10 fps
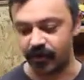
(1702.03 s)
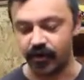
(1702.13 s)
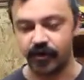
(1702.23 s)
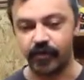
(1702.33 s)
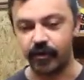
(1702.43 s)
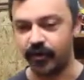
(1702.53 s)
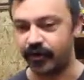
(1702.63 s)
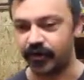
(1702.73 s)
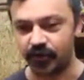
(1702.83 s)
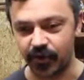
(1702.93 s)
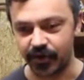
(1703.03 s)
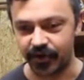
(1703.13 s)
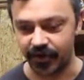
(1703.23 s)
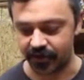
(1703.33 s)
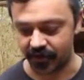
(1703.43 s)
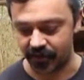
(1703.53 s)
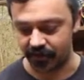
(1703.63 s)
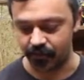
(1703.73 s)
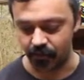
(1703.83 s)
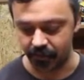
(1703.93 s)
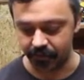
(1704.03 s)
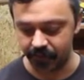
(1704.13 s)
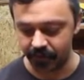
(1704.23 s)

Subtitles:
I'm not going to bear down at any point.